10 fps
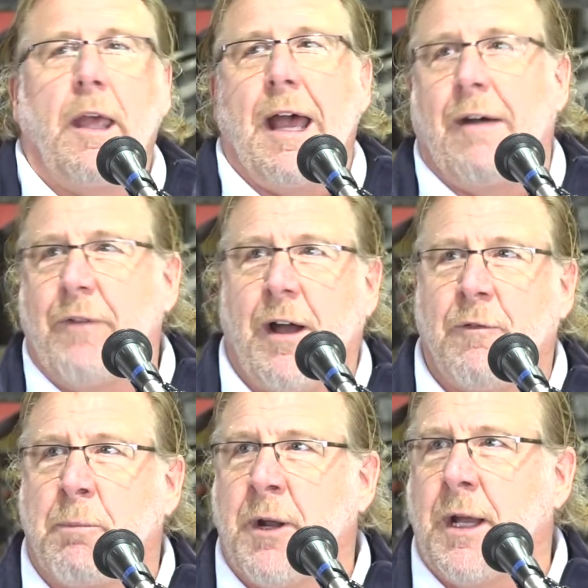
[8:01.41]

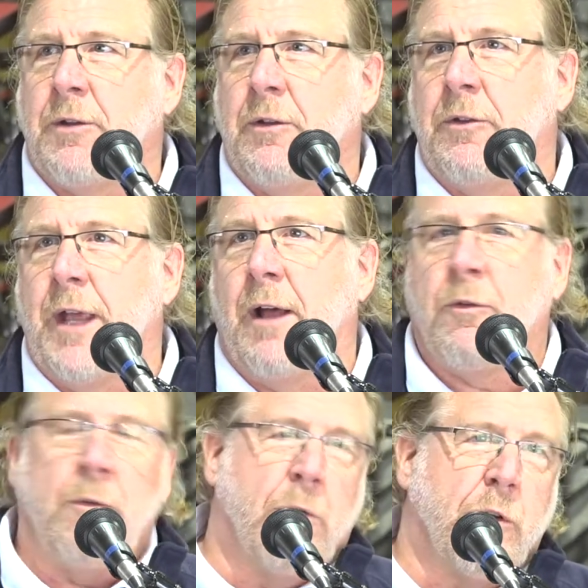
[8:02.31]
Alfalfa production is
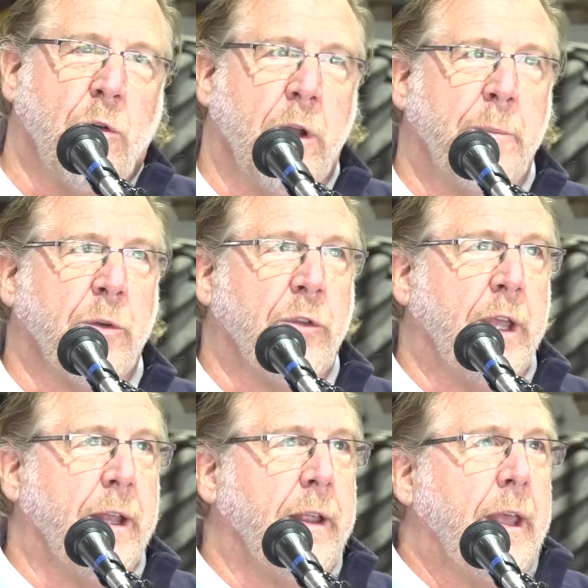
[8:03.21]
down over
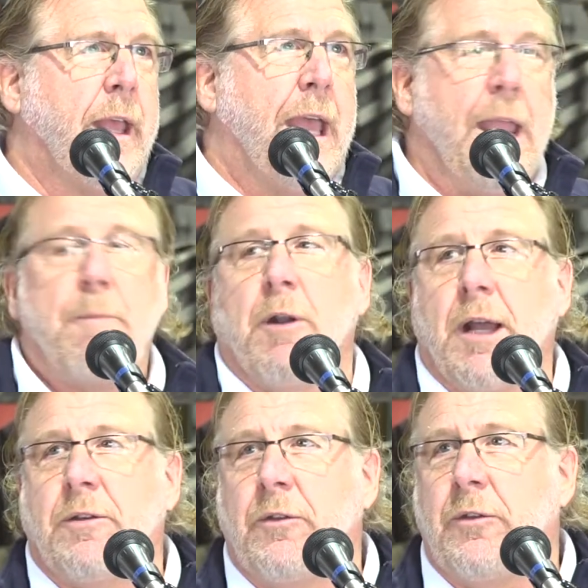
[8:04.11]
20%, hay
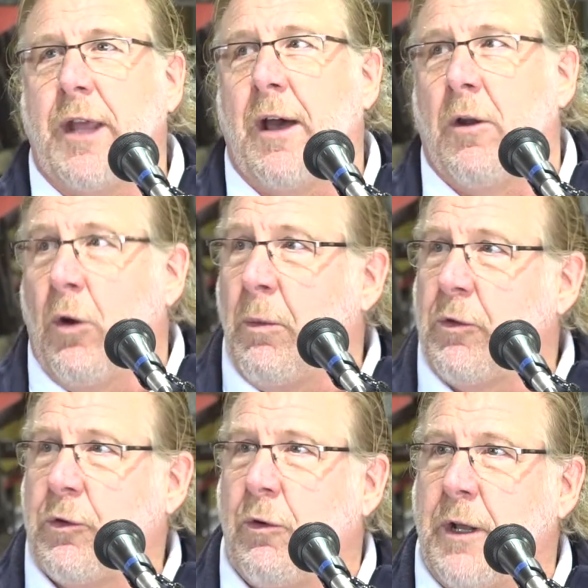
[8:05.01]
production is down
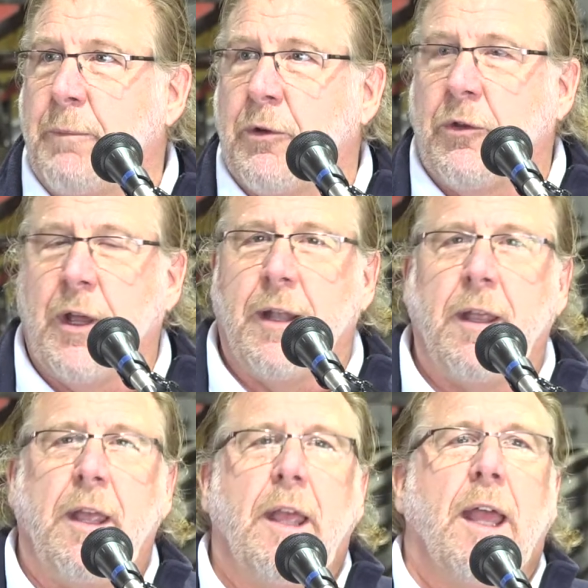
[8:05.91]
almost 20%,
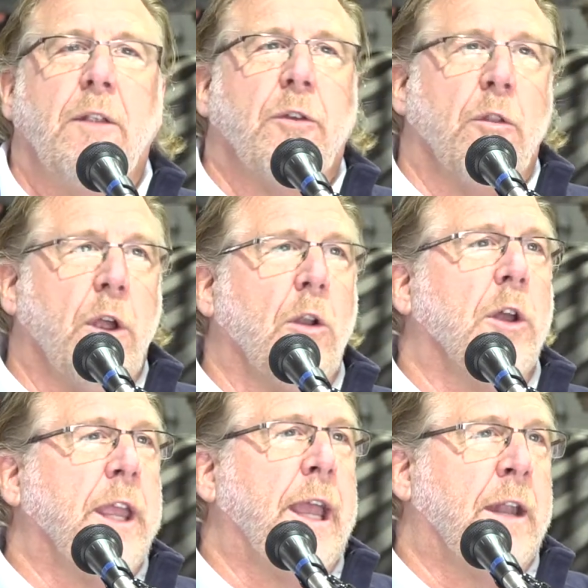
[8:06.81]
and so they're
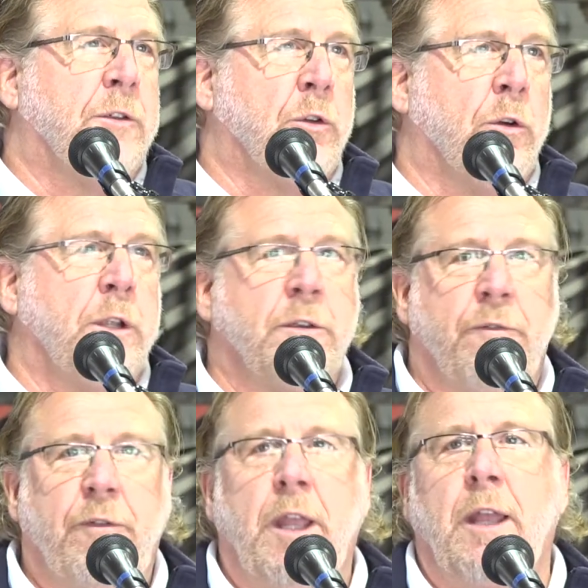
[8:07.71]
looking at a shortage of
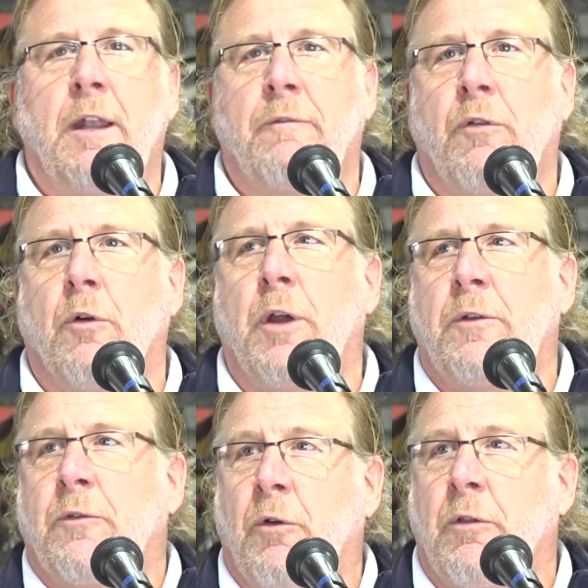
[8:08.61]
feed of
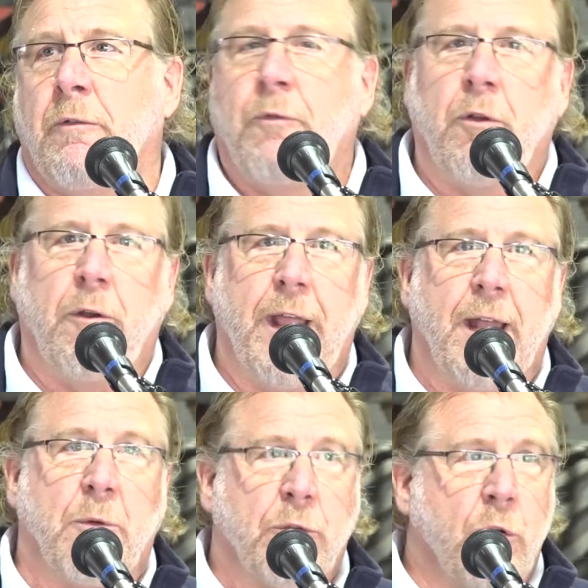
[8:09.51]
forage for their, for their
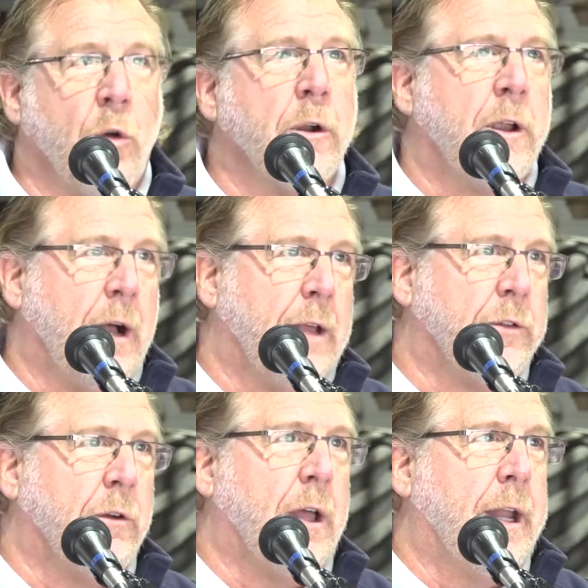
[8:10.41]
animals. Corn costs
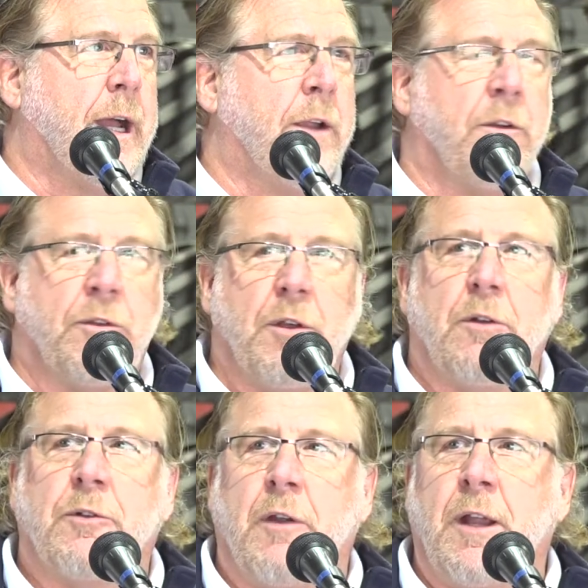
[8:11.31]
are a lot higher,
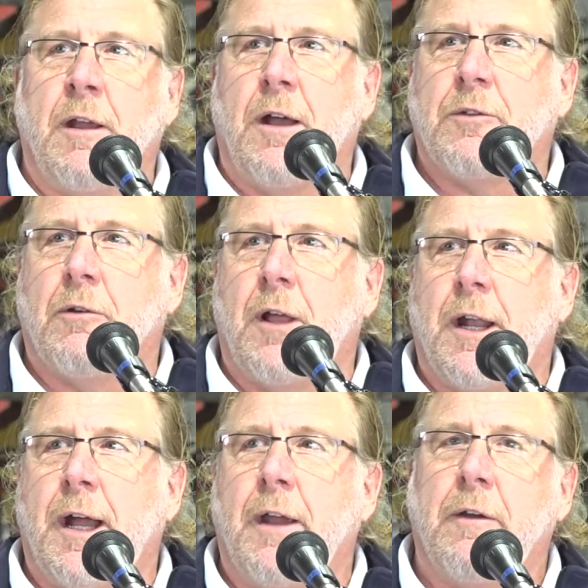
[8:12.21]
distillers grain costs are a lot
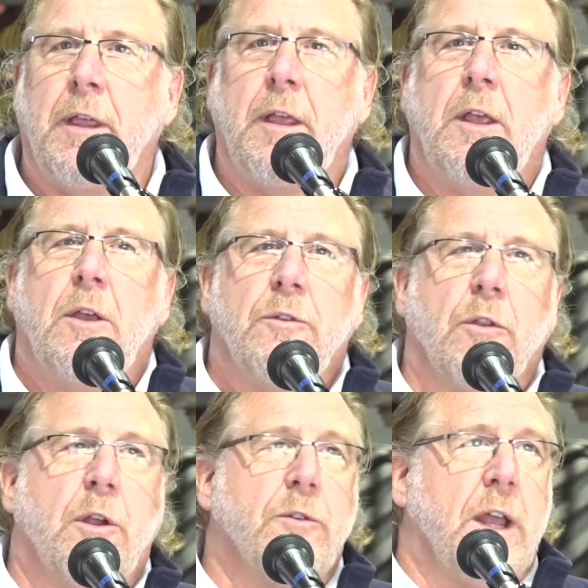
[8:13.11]
higher. So
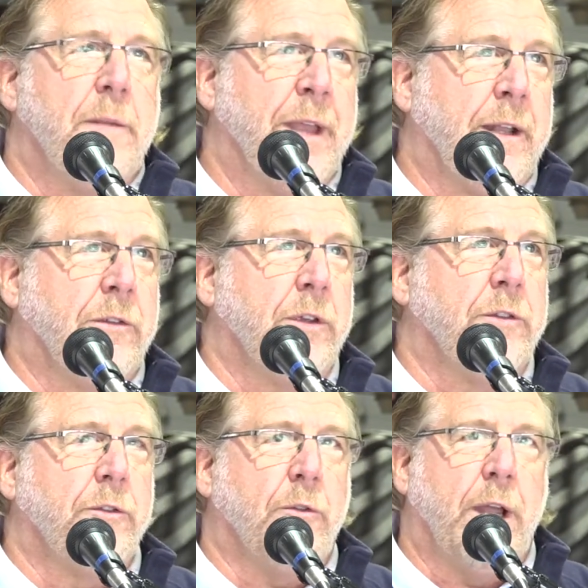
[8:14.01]
they're trying to make
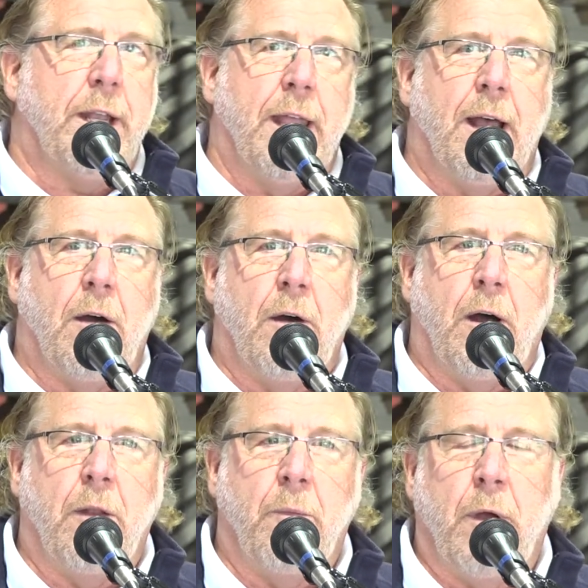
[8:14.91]
decisions right now
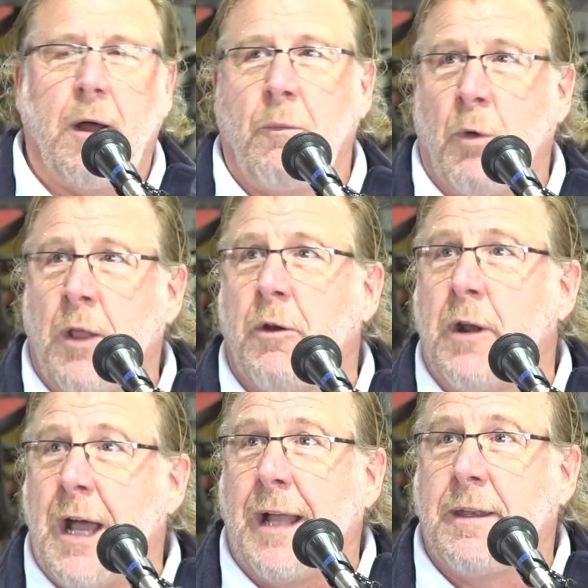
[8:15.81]
on, on whether or
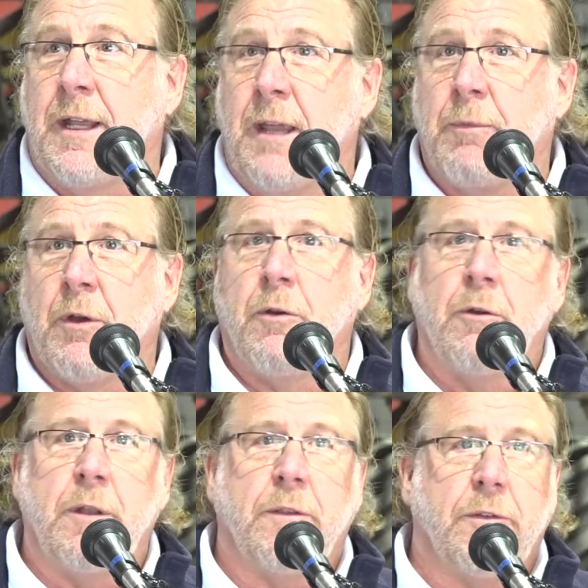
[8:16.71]
not to keep their
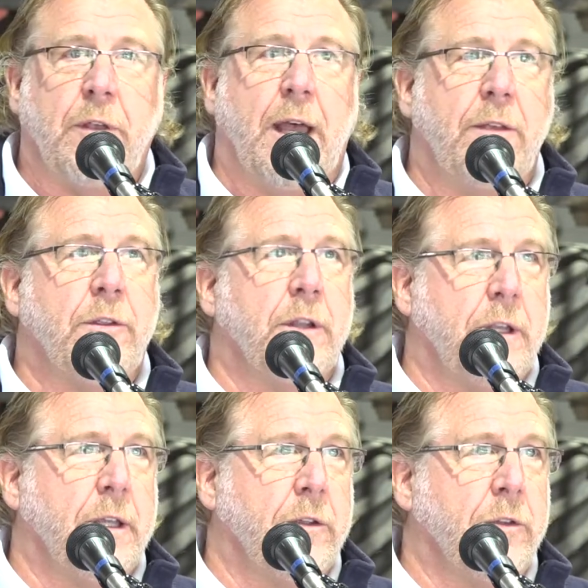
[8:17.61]
herd at the size that it
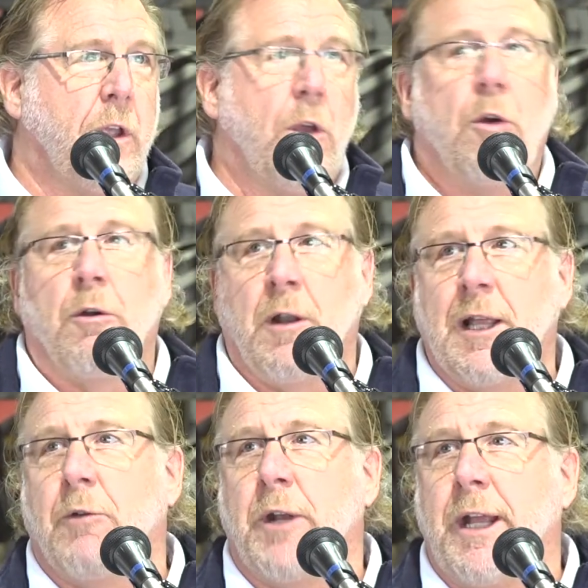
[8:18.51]
is or to
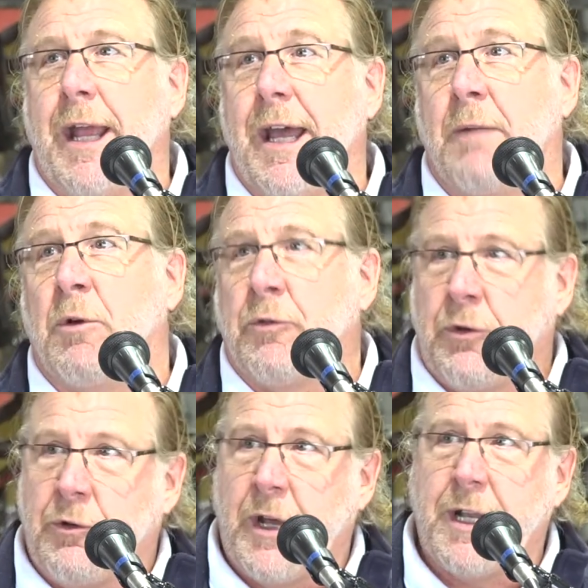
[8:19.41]
liquidate animals
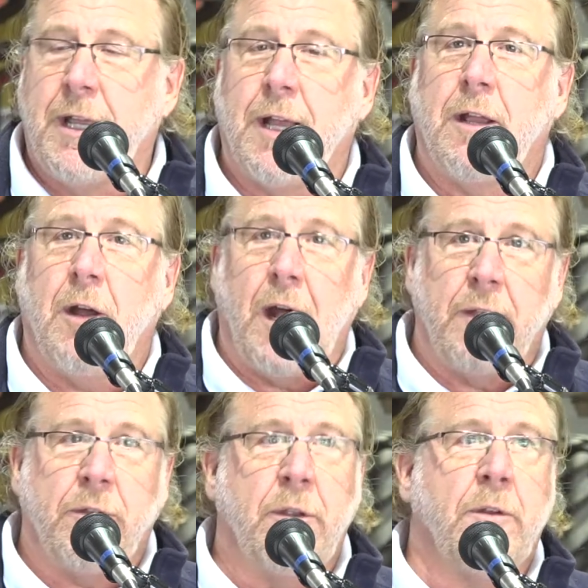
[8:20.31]
to try to cut
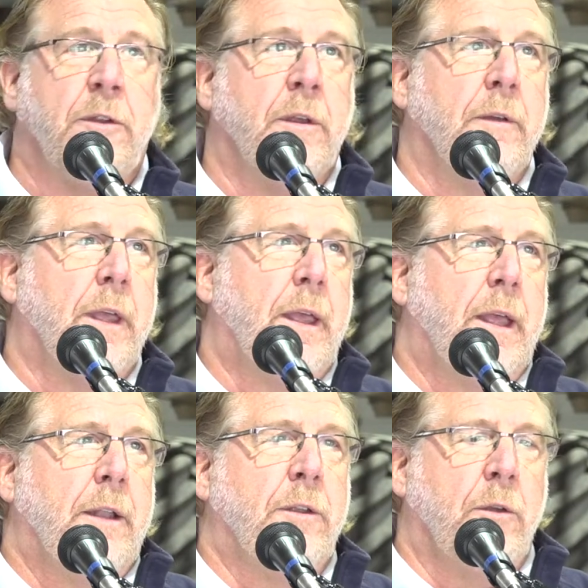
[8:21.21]
costs to, to,
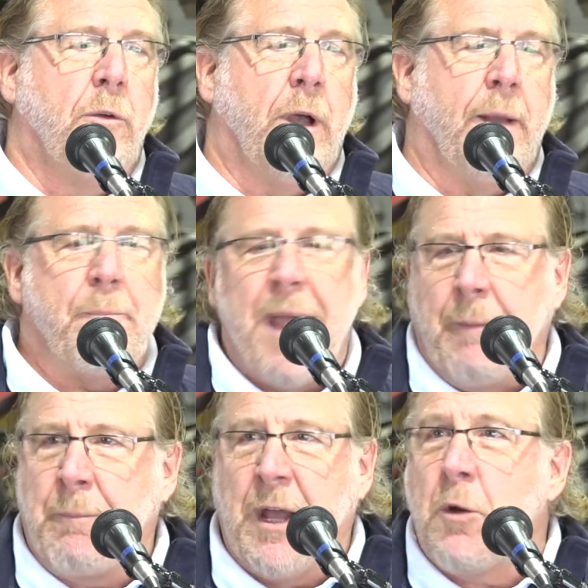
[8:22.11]
to uh, ma
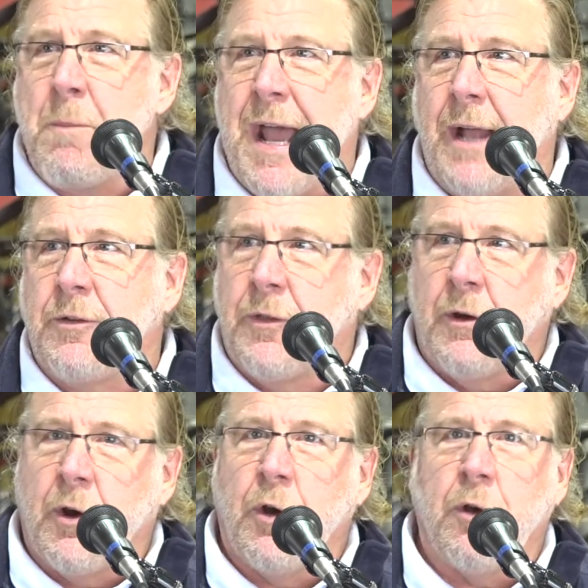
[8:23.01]
better match
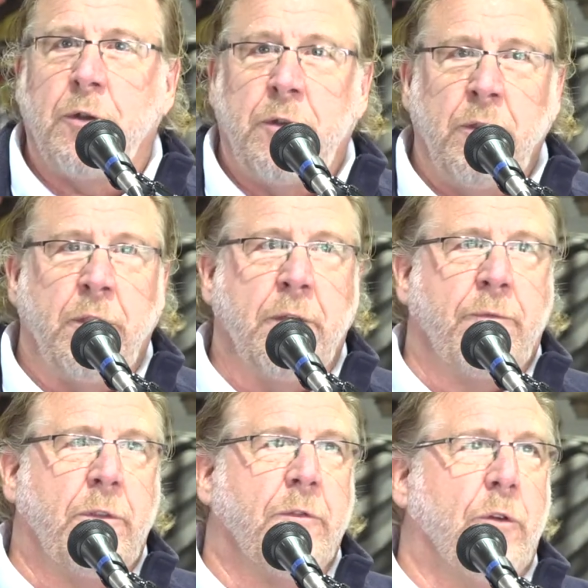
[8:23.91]
their herd to the,
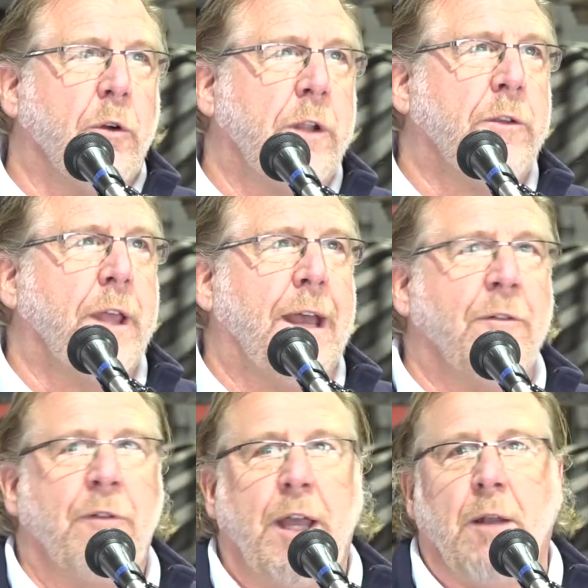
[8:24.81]
the forage they have
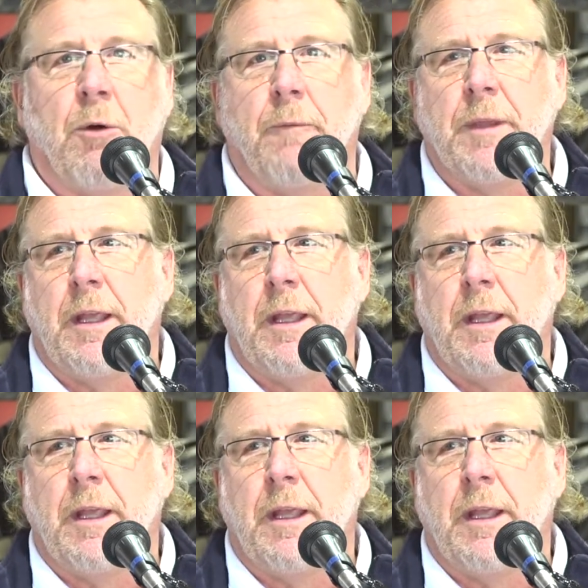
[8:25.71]
available.